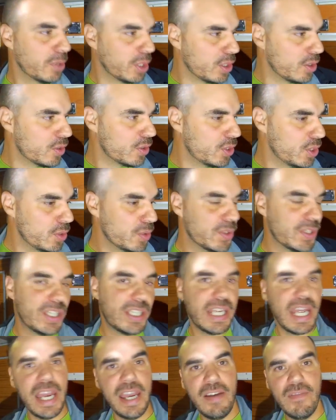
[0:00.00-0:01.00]
because you
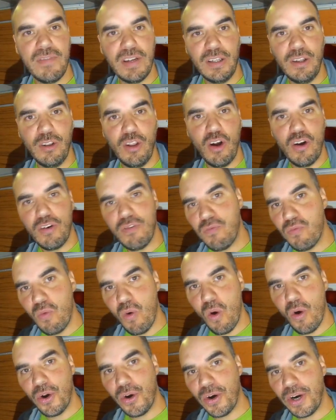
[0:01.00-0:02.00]
save a lot of
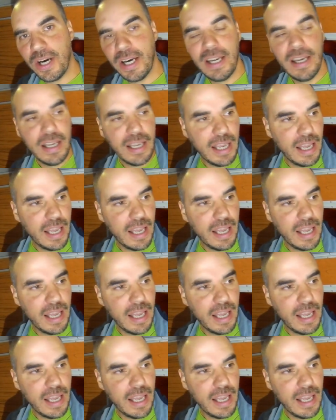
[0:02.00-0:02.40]
water